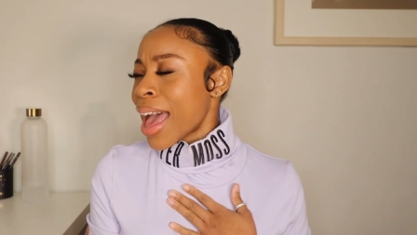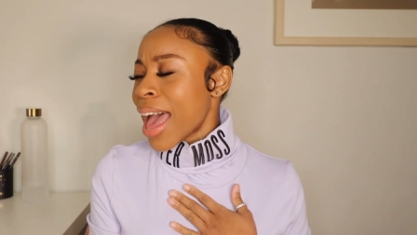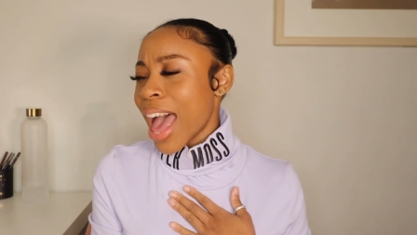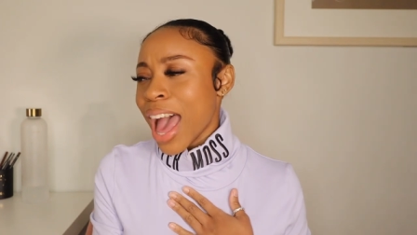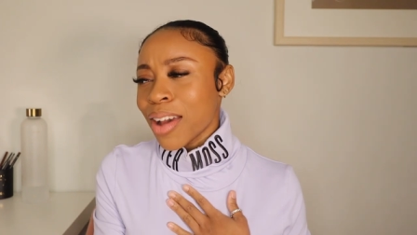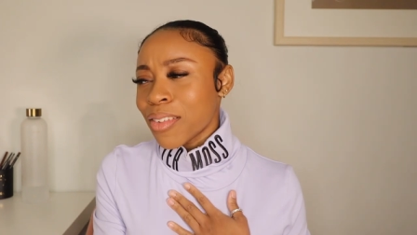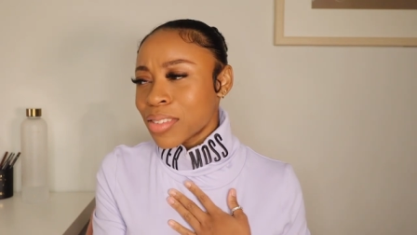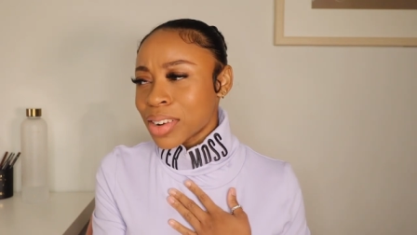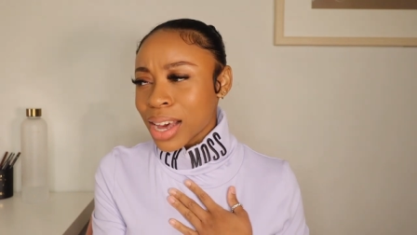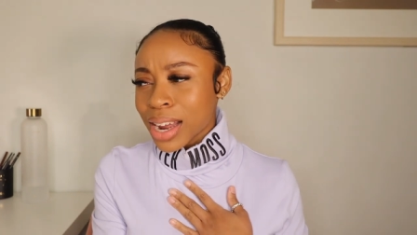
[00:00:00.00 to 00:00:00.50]

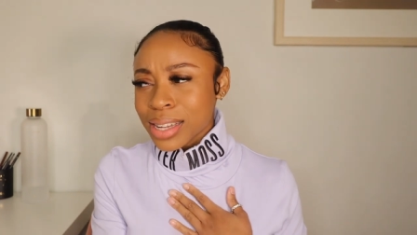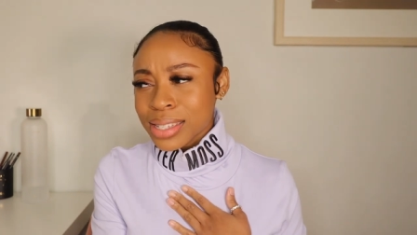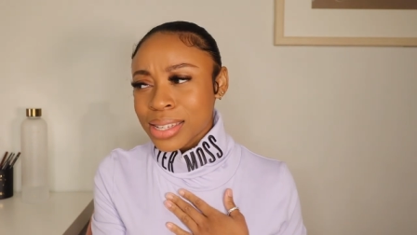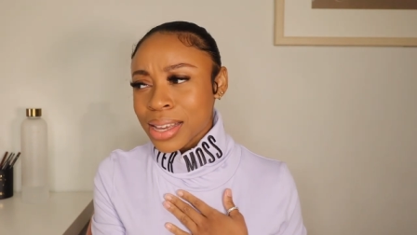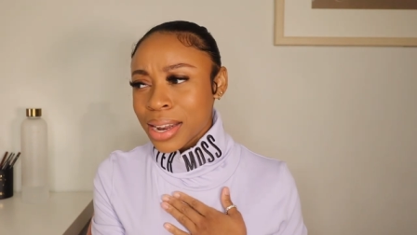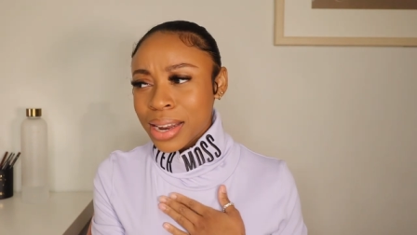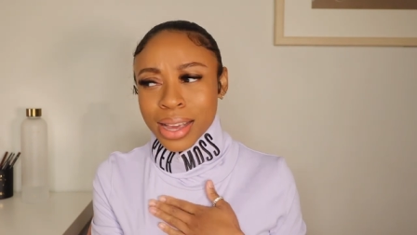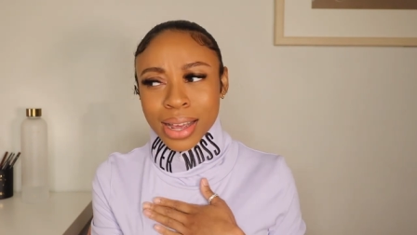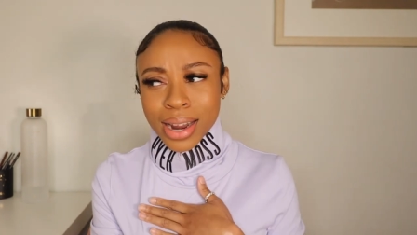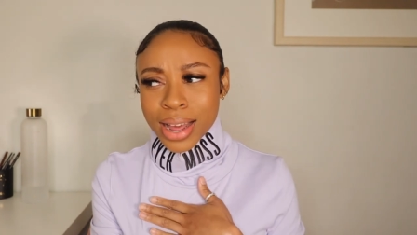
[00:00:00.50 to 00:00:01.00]
having not
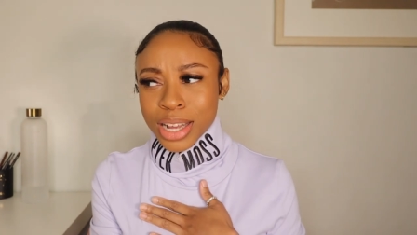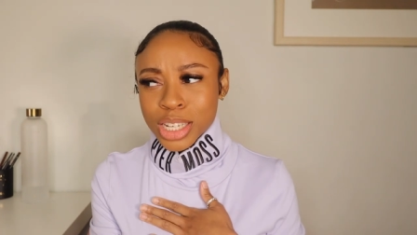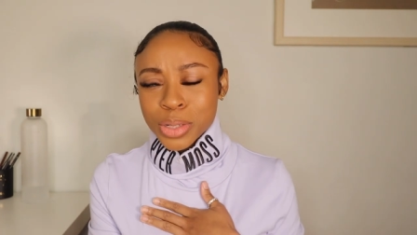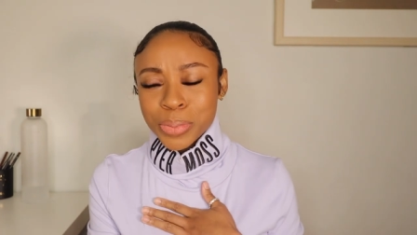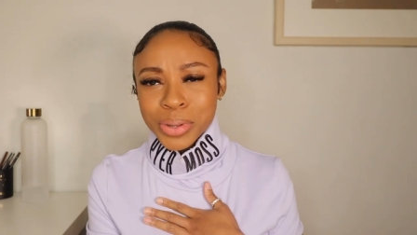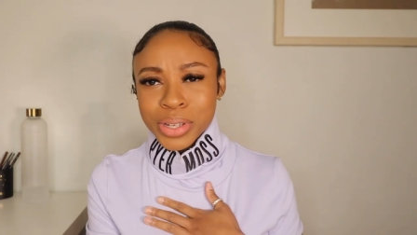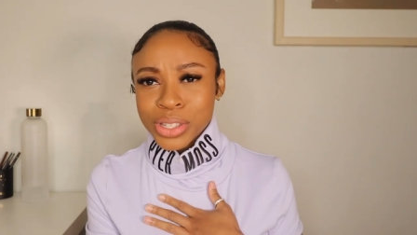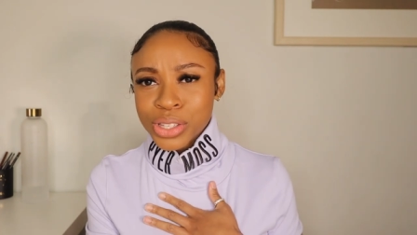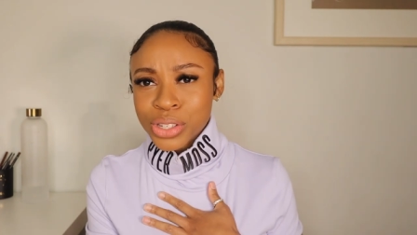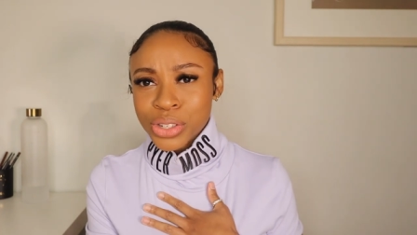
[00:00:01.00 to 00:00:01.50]
attended an
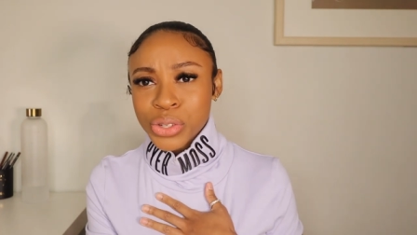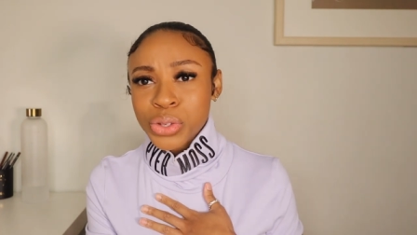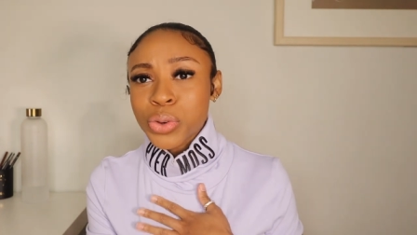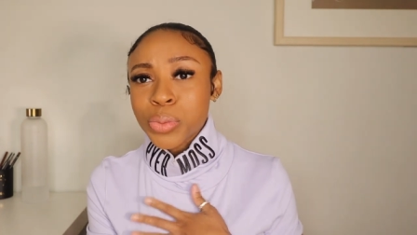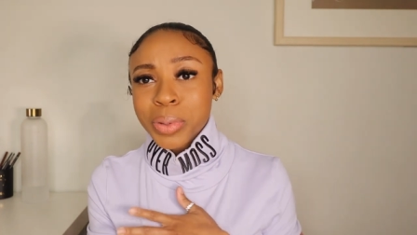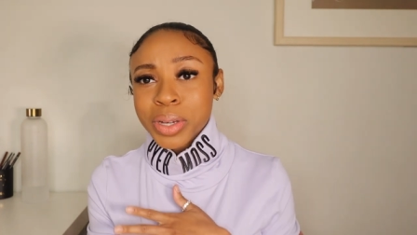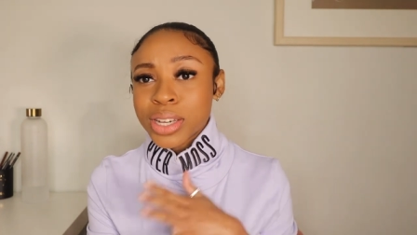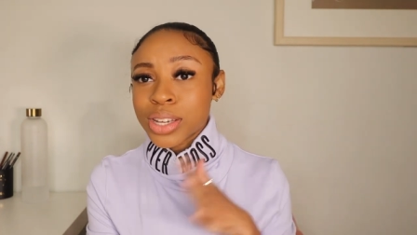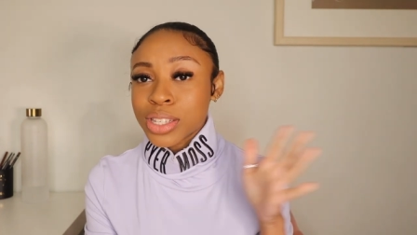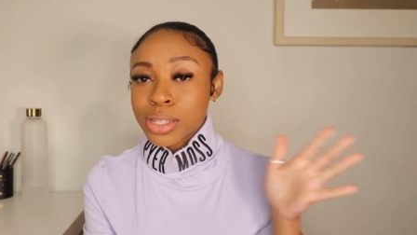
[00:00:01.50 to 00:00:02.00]

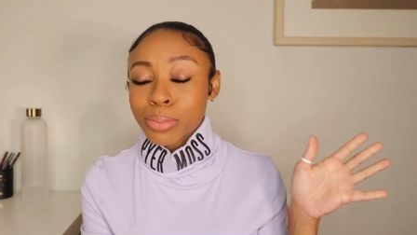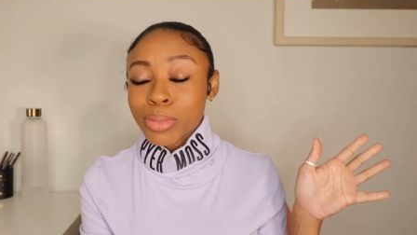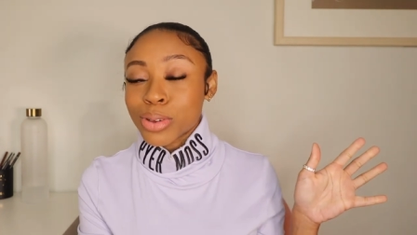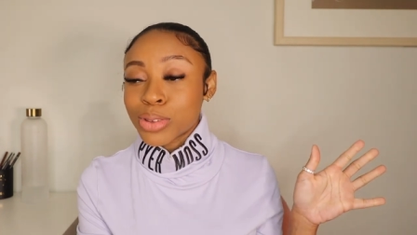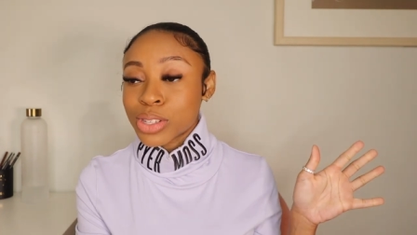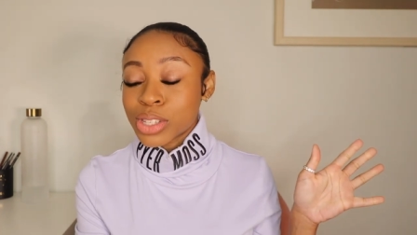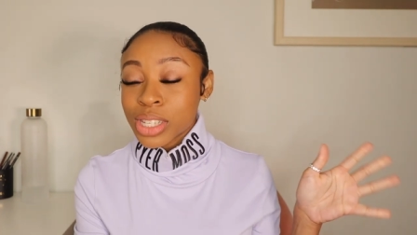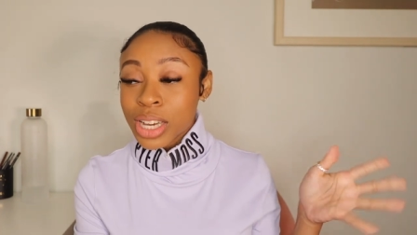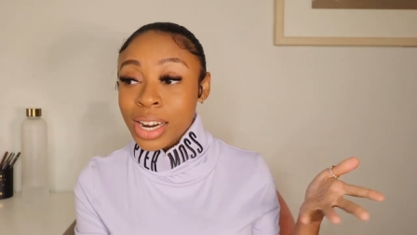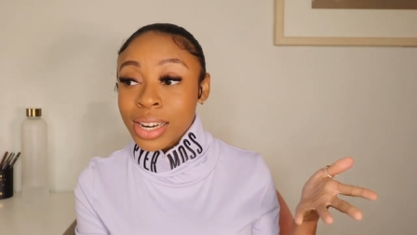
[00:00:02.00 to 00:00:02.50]
HBCU because
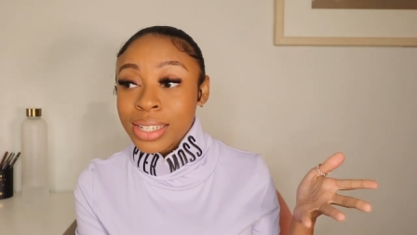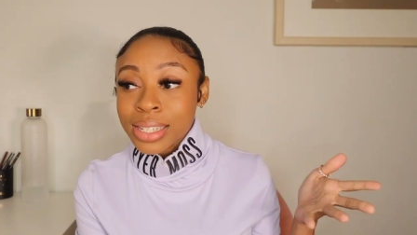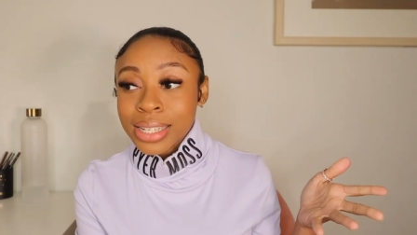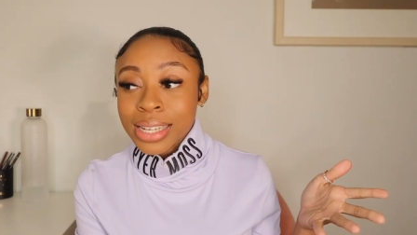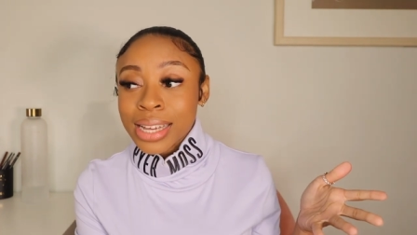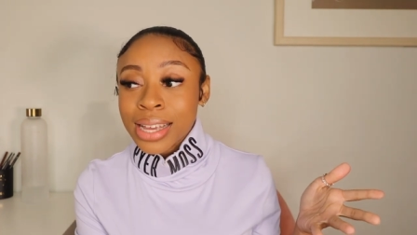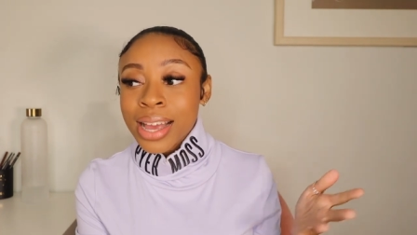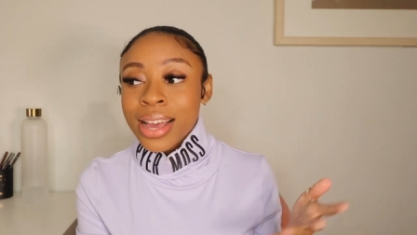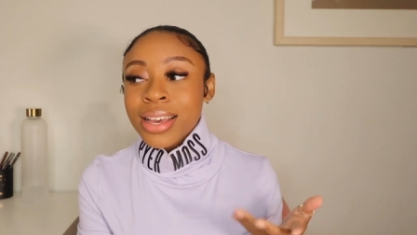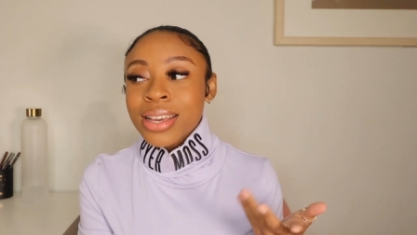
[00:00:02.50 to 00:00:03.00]
most
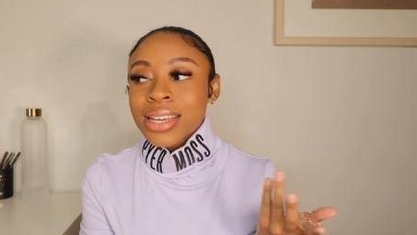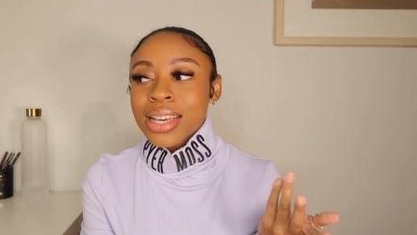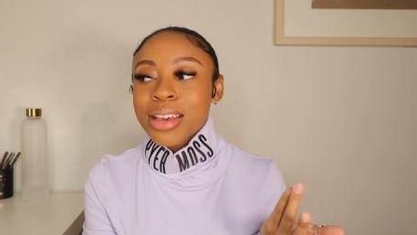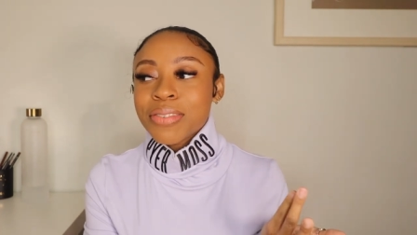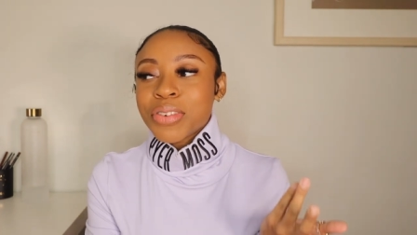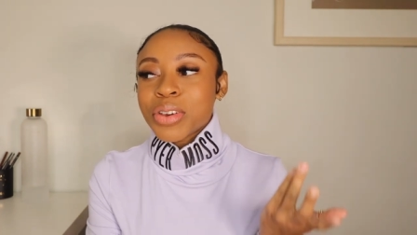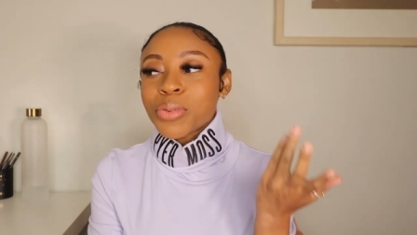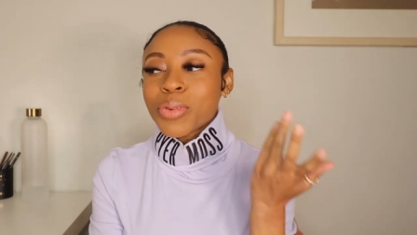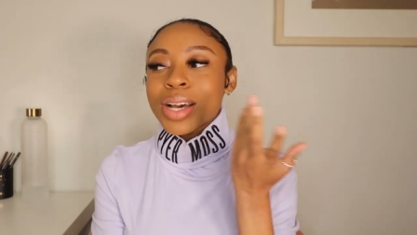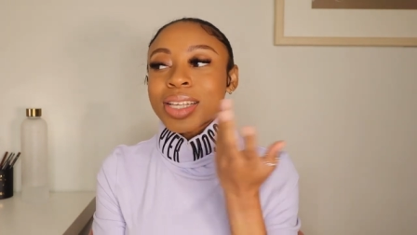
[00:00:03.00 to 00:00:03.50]
certainly
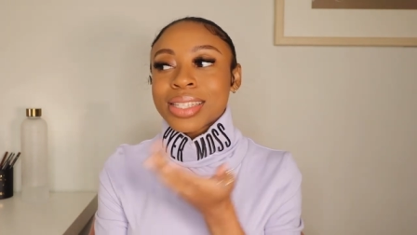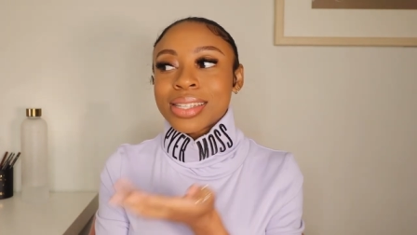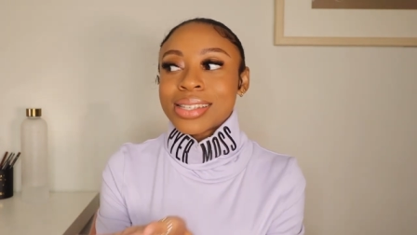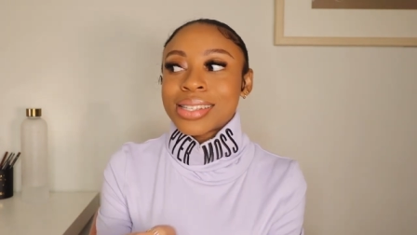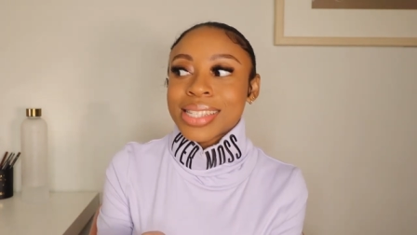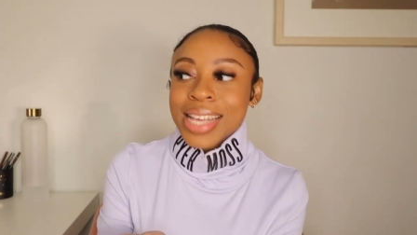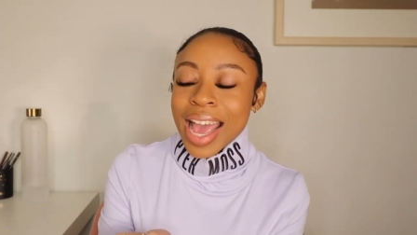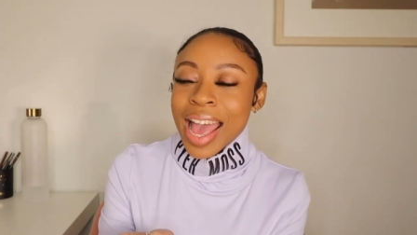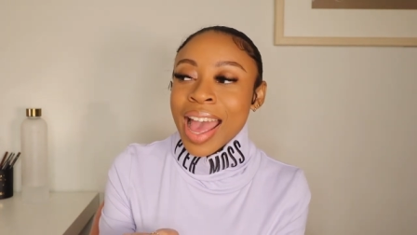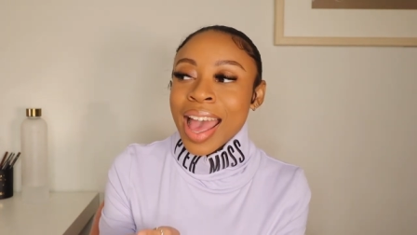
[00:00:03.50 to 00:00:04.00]
if it wasn't
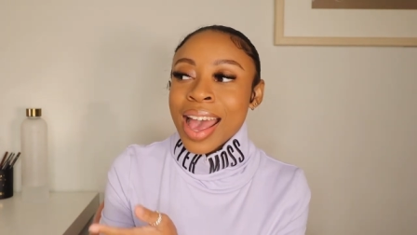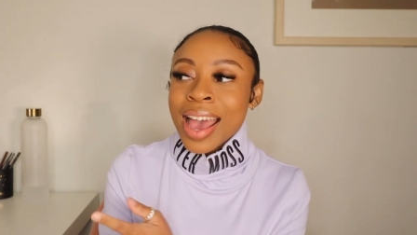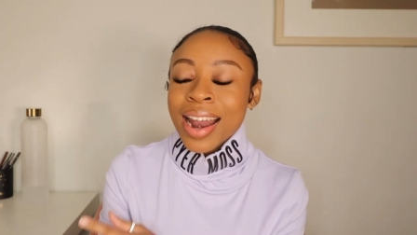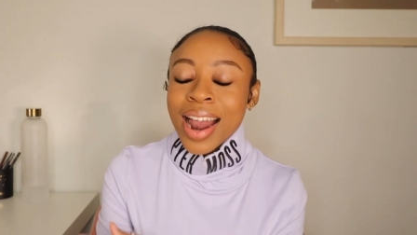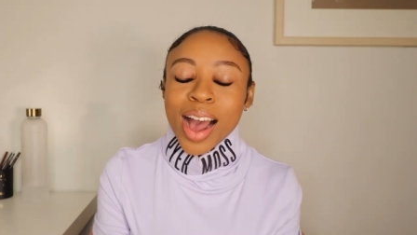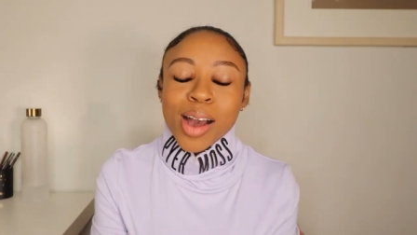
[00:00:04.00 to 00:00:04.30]
SCAD,